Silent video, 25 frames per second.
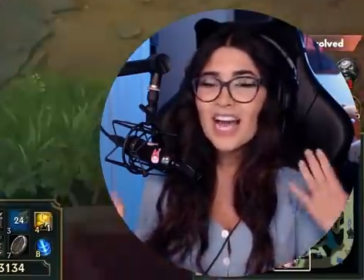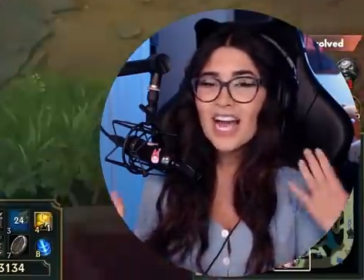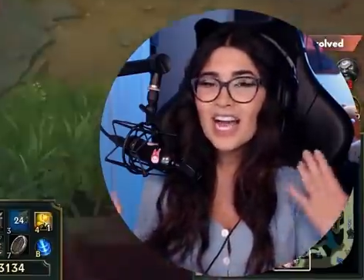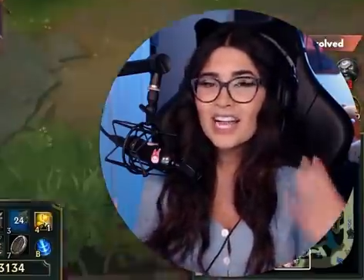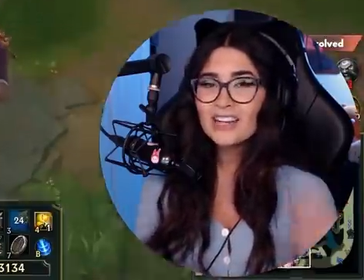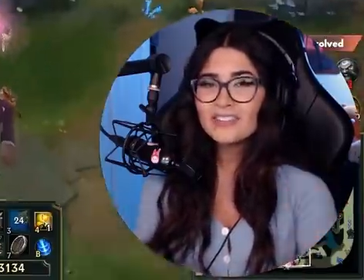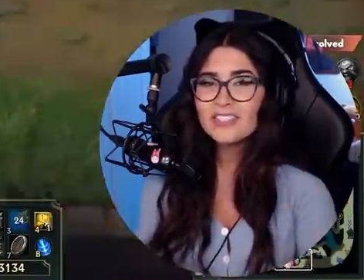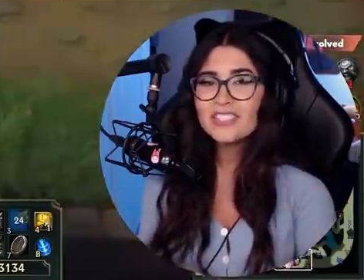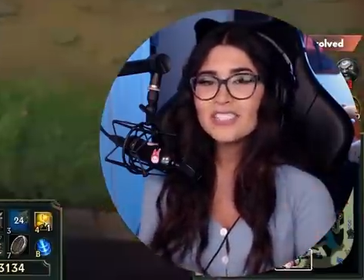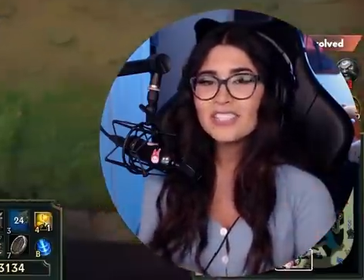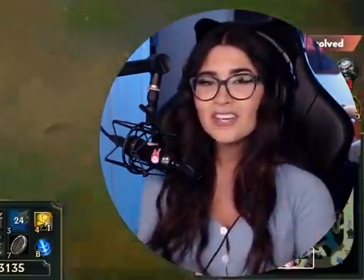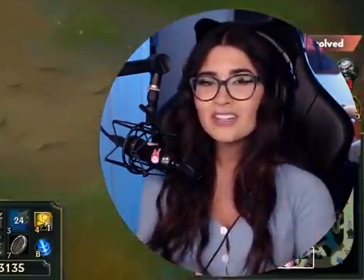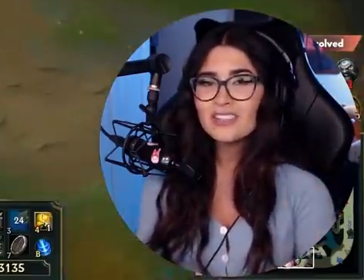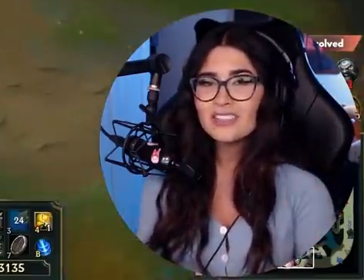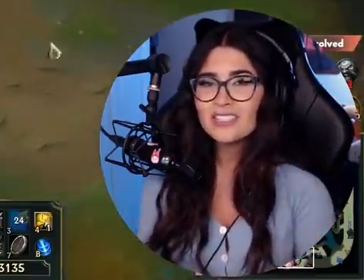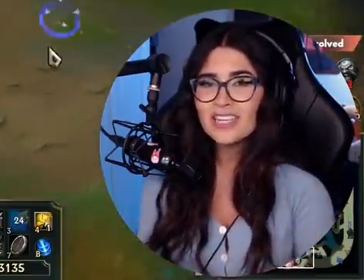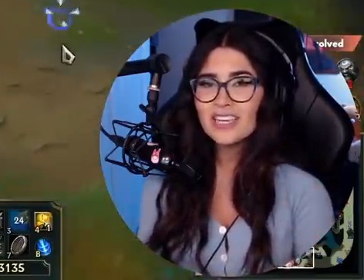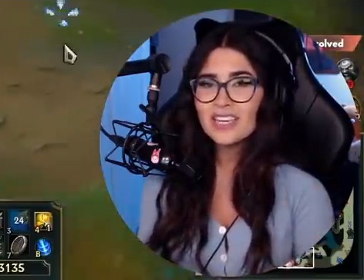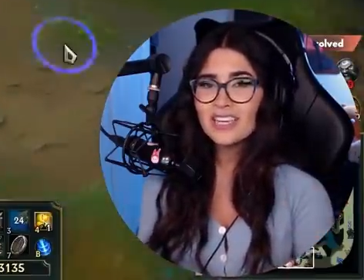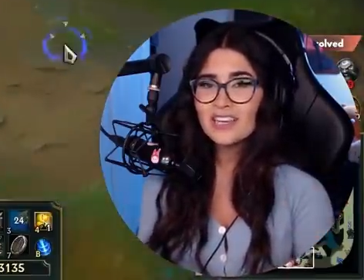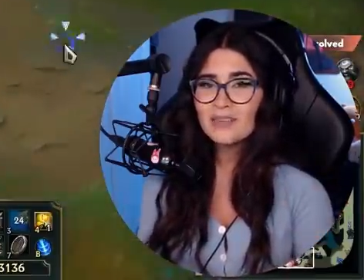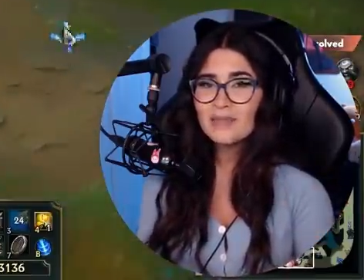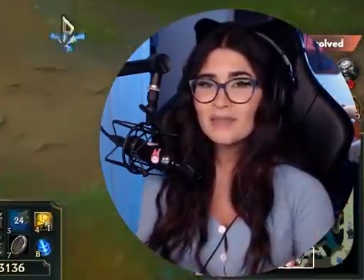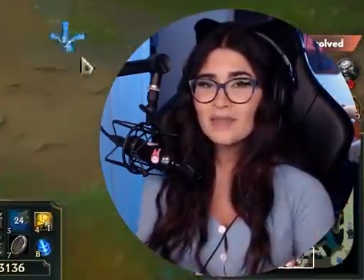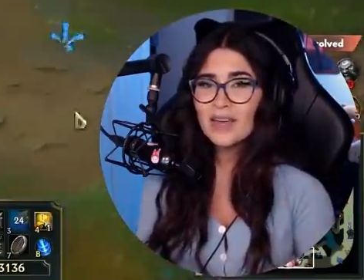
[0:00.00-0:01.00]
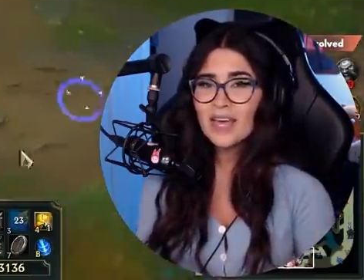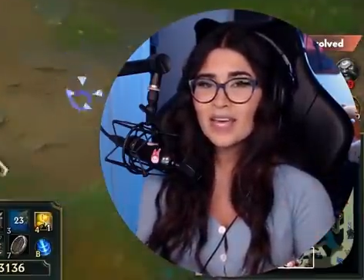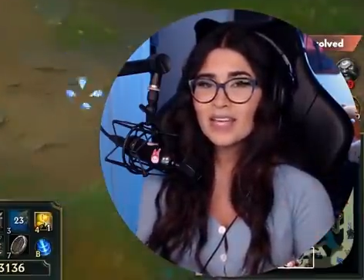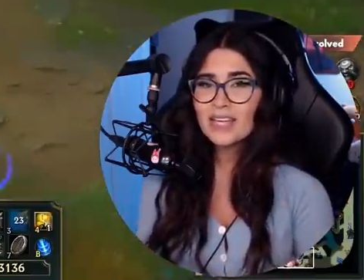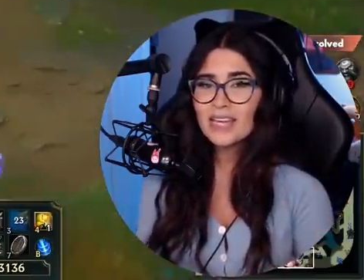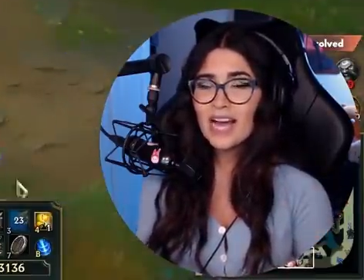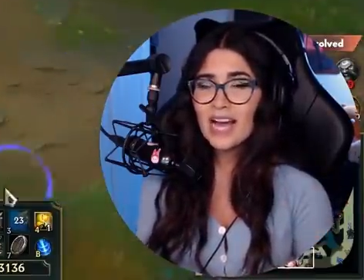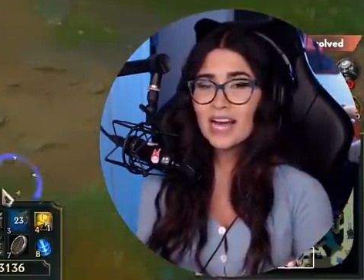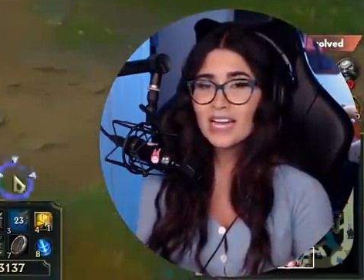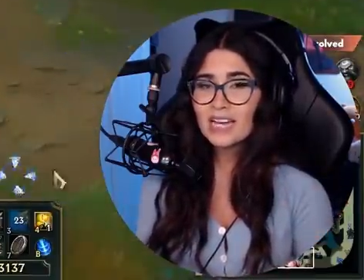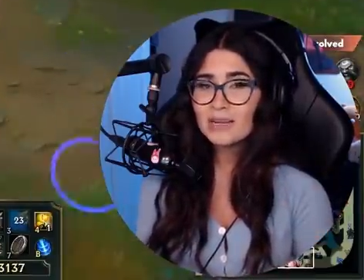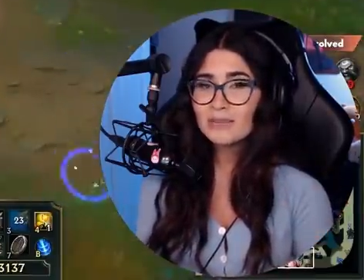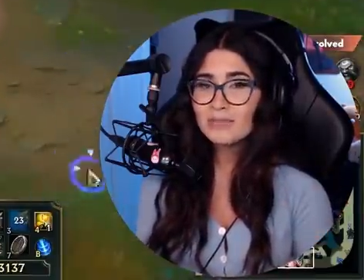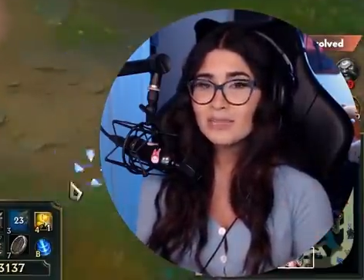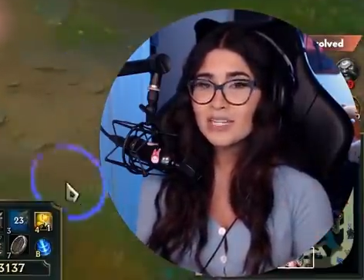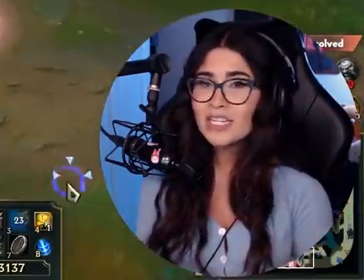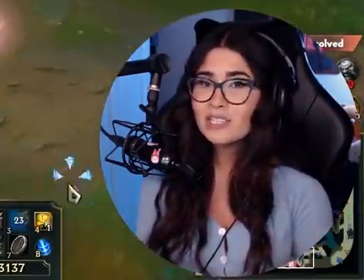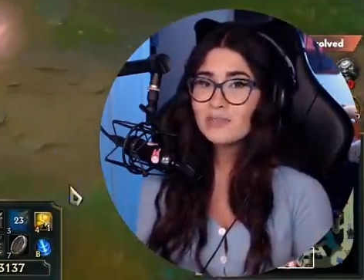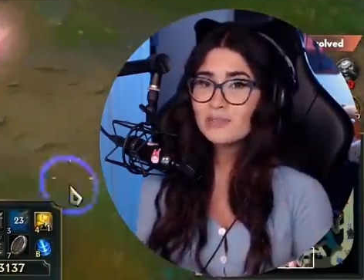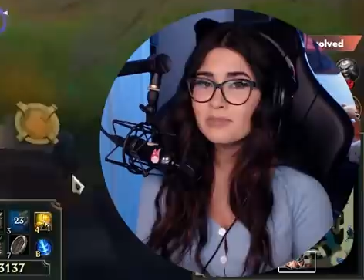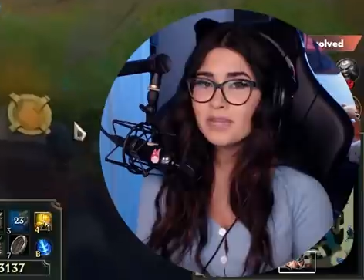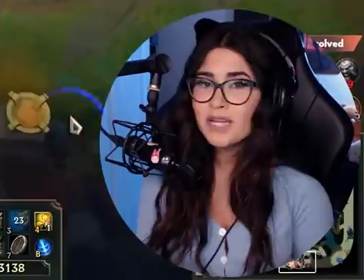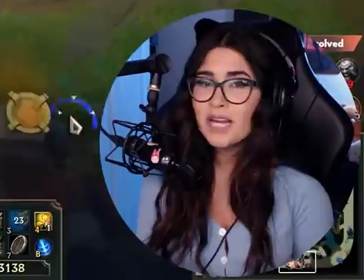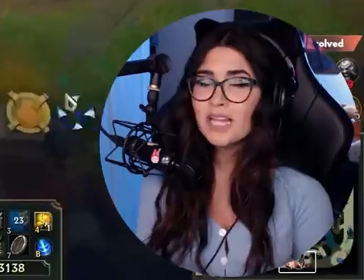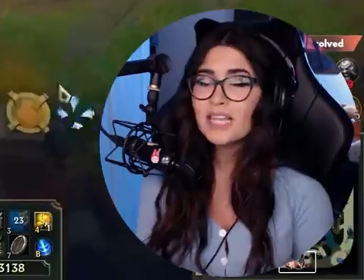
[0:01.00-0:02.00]
I reached out to him and had him
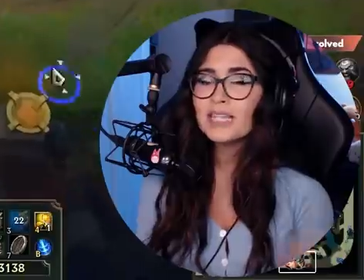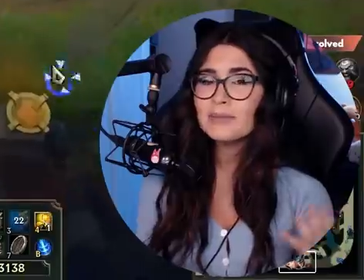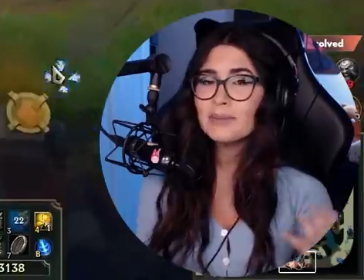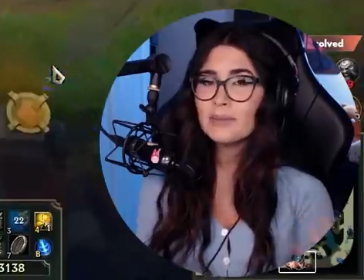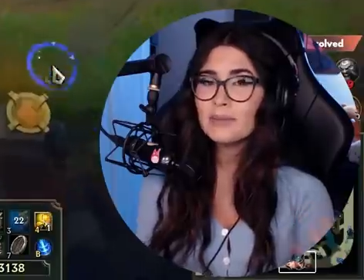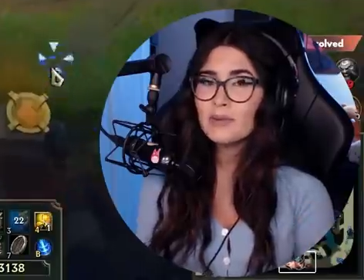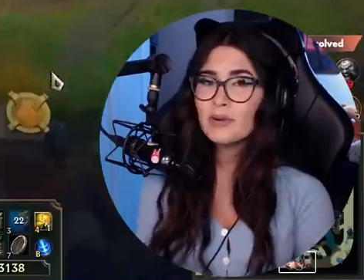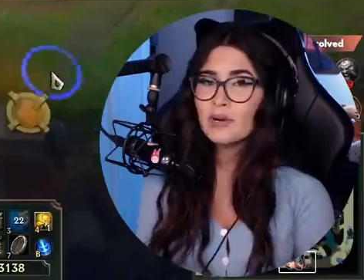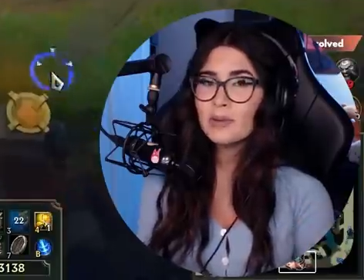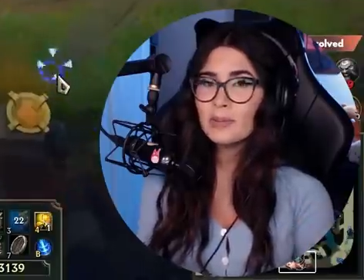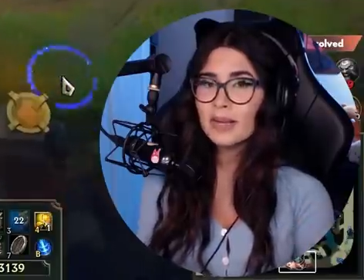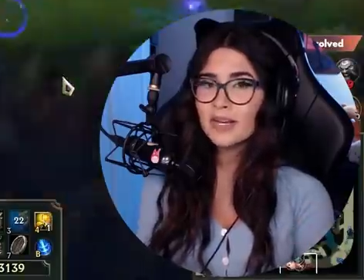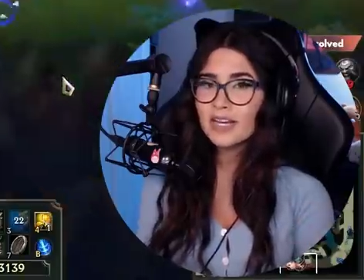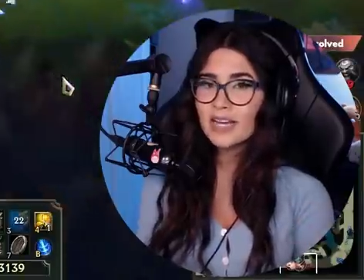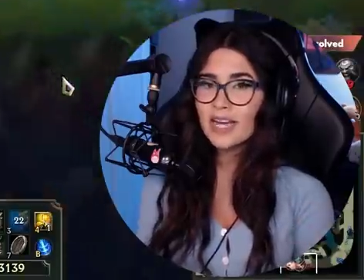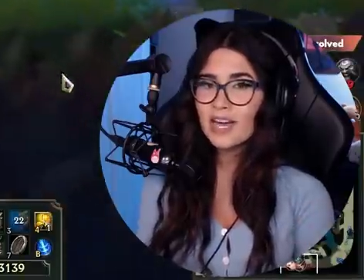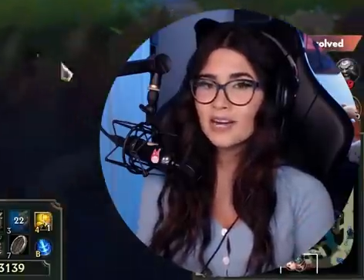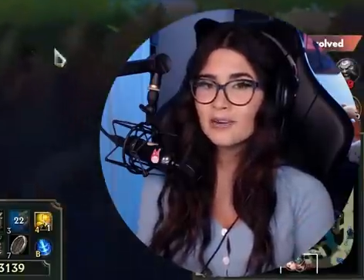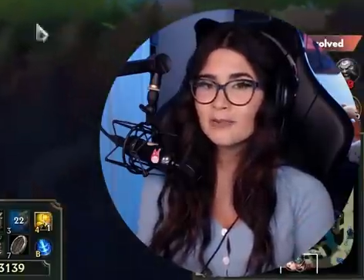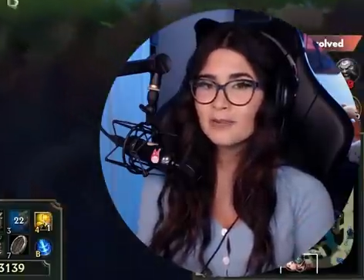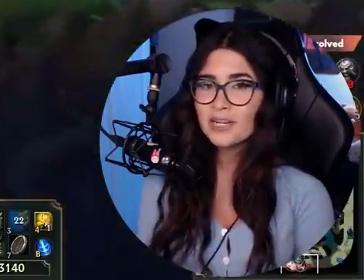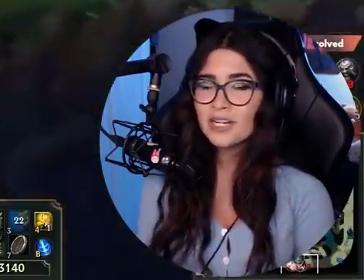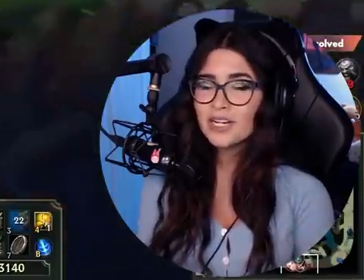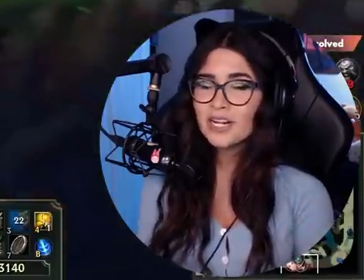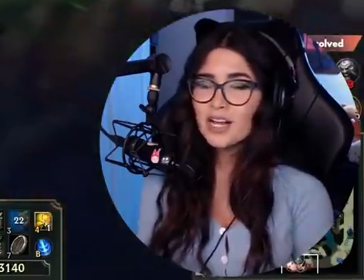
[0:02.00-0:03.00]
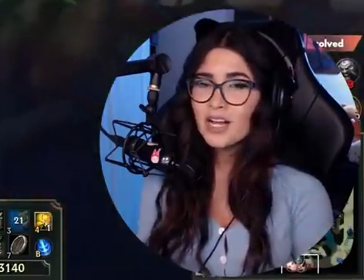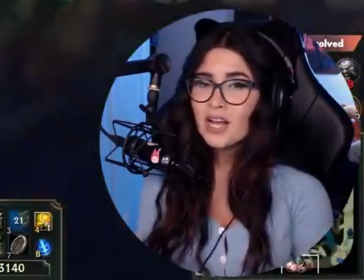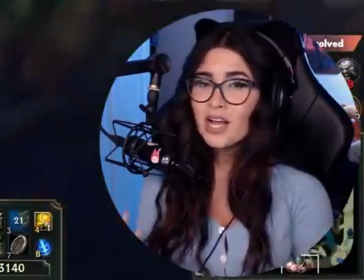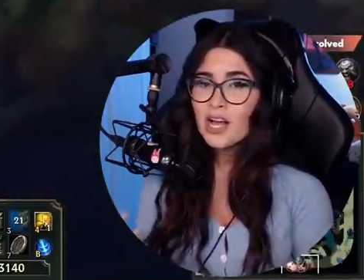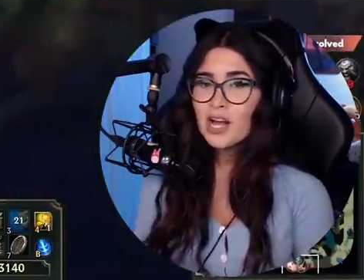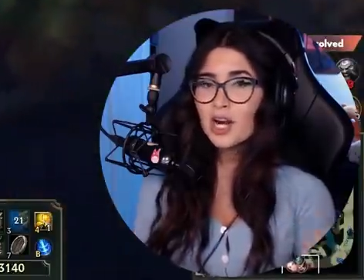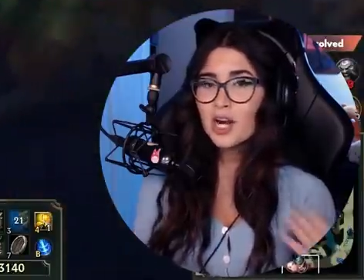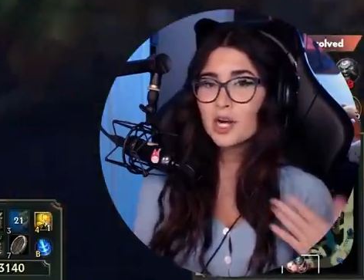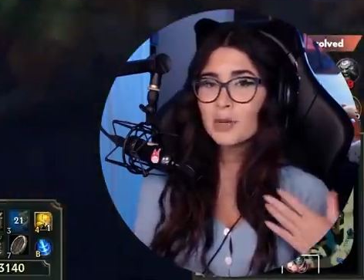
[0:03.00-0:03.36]
teach me a little bit more about Katarina,